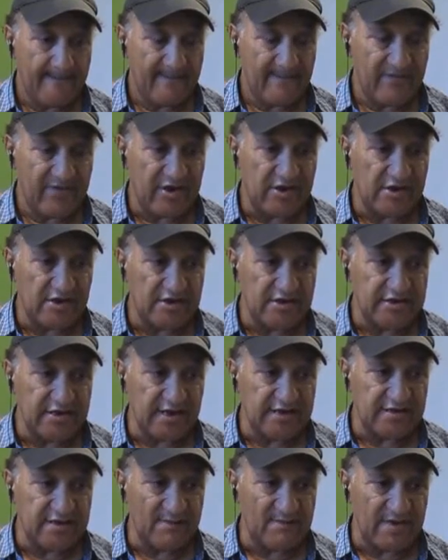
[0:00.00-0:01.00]
You're going to
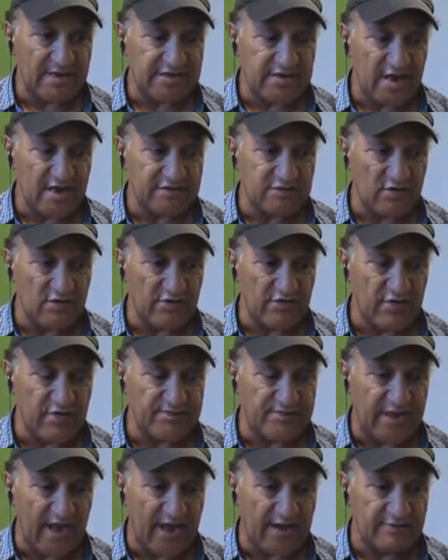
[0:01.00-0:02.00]
take the Mataatua
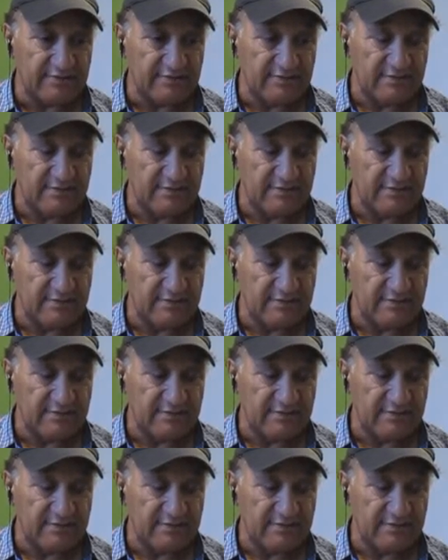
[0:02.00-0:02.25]
group down?